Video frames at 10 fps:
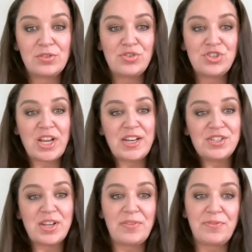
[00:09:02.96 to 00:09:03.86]
to
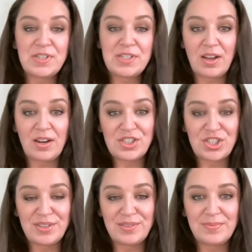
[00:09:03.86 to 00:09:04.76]
change that
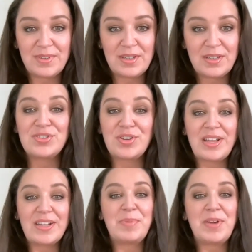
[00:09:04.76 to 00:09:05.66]
physiology, so
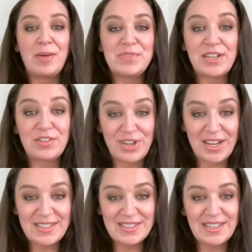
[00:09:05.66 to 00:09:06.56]
that it becomes
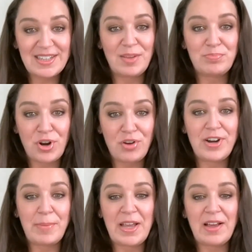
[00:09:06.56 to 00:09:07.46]
ingrained in the
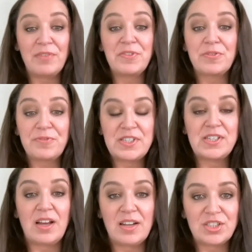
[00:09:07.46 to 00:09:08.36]
programming of your
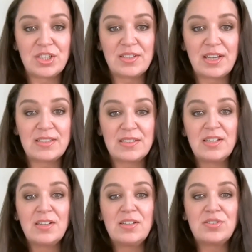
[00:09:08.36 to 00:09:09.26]
physiology,
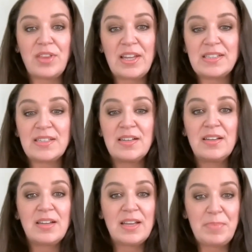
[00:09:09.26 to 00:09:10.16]
so that it
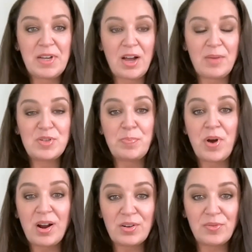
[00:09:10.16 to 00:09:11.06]
becomes a
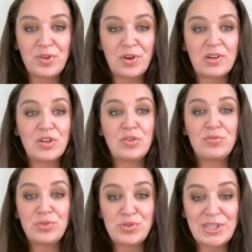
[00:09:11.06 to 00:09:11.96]
part of your
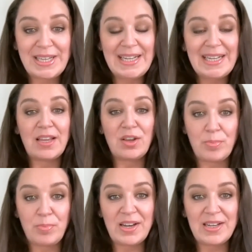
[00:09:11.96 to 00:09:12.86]
routine and your
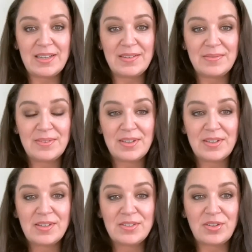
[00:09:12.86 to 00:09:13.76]
body,
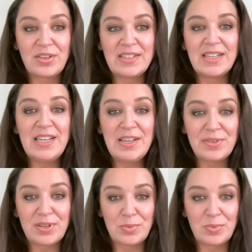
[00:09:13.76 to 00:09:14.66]
so that
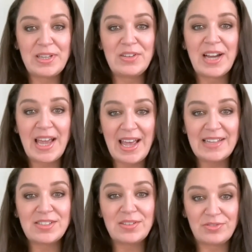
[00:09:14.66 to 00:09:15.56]
even when your
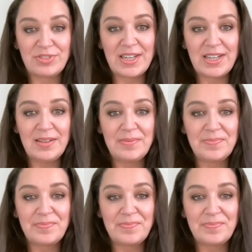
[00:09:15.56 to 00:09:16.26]
head's not ready,